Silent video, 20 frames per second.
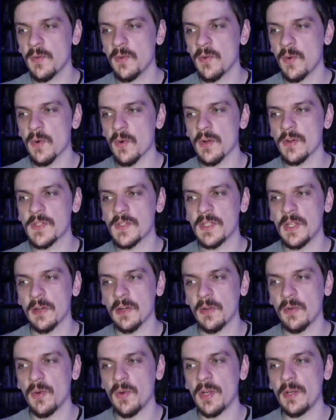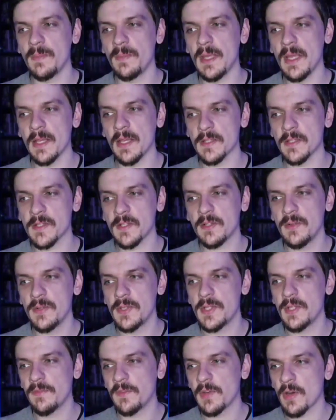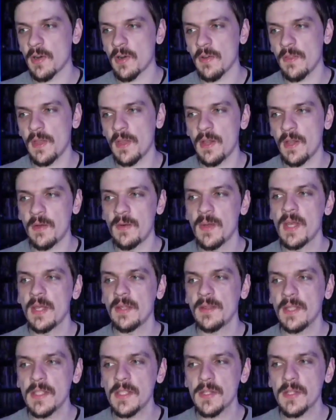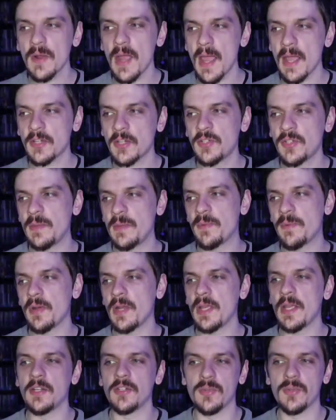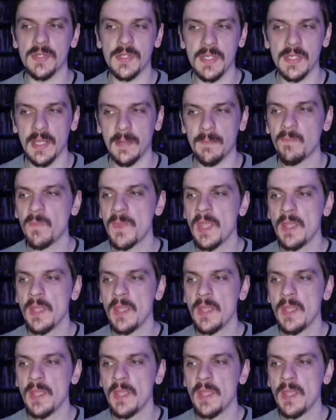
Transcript: cores that are going to be exclusive to her, though, these are actually pretty interesting.